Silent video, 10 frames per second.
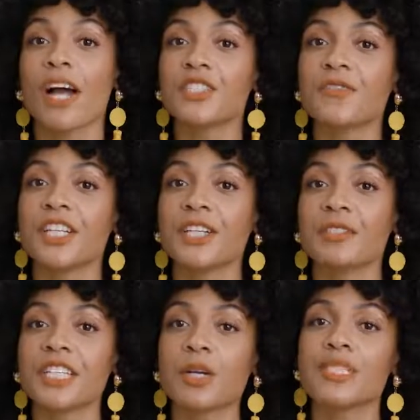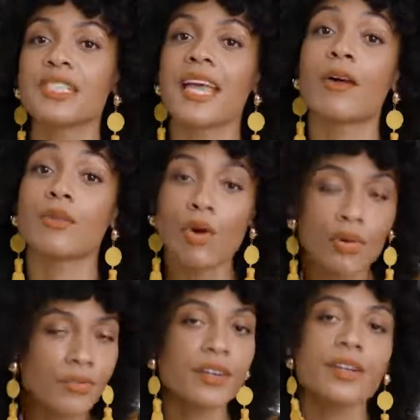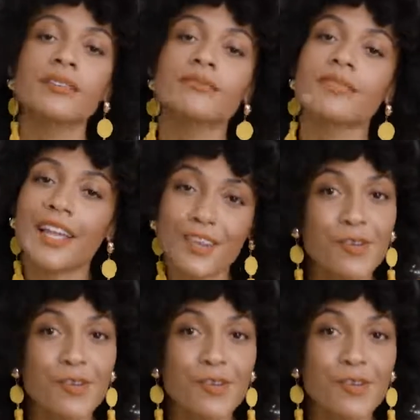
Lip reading: Watch your video sequence down over and